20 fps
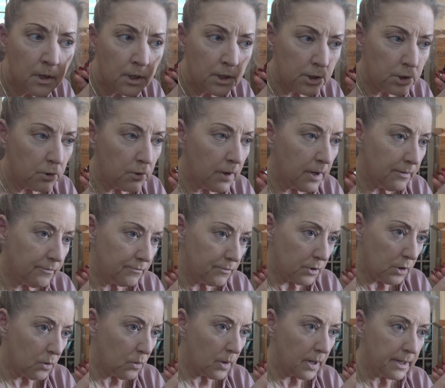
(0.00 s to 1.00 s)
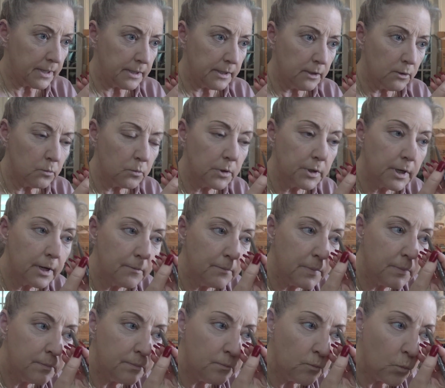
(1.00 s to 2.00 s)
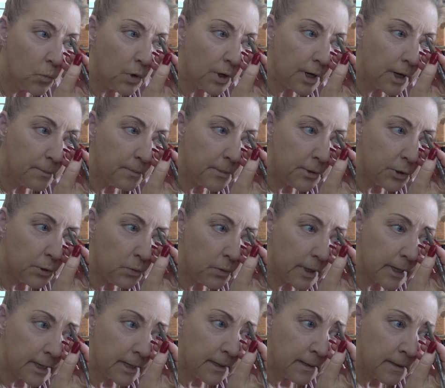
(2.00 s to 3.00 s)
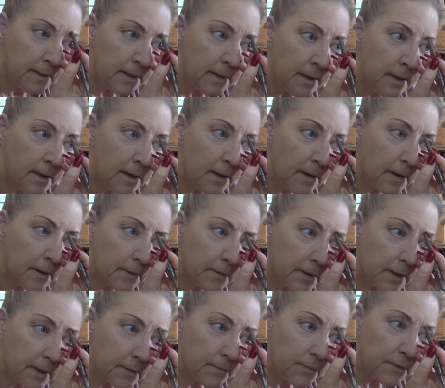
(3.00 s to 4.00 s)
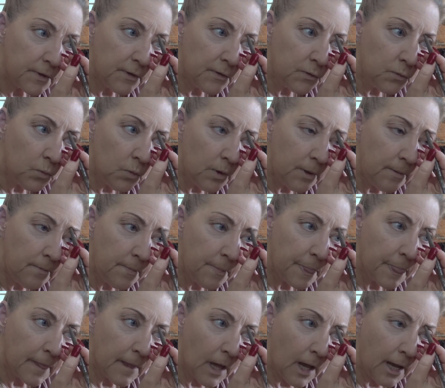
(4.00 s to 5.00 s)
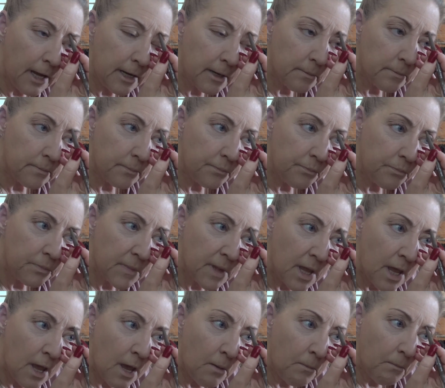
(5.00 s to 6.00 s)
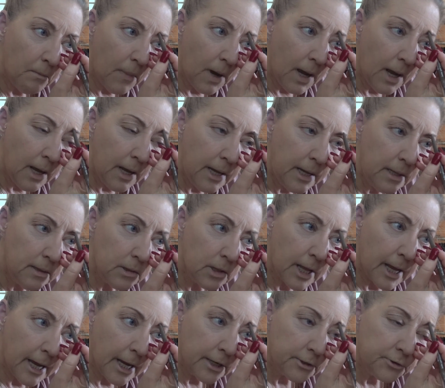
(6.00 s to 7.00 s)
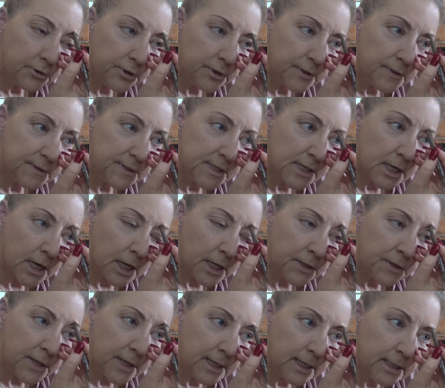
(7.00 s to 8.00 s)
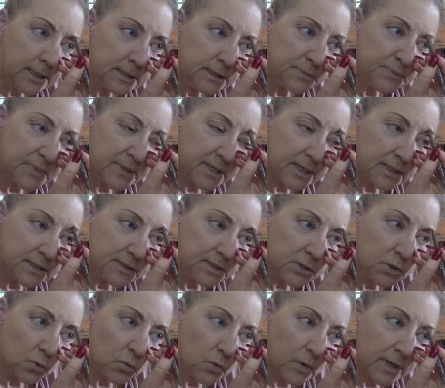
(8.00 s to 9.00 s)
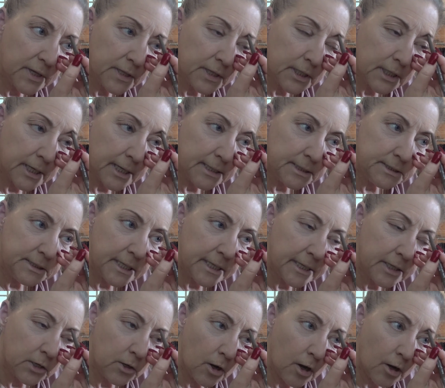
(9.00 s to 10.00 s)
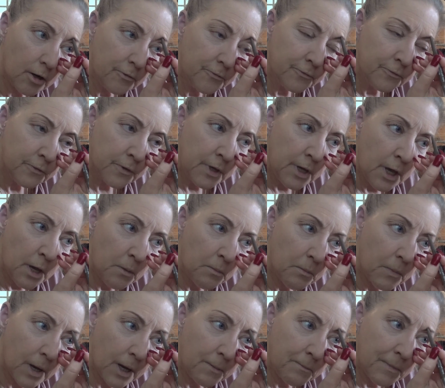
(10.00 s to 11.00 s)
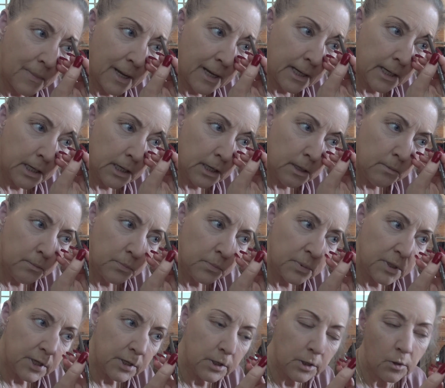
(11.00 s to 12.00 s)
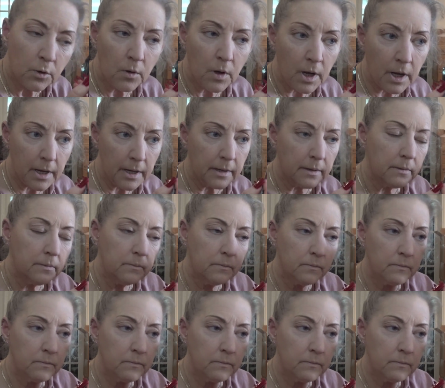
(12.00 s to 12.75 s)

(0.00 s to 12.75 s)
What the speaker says: you have no idea what I'm doing. Okay, this one my lashes, and I think it's because of the way that I take off my makeup. I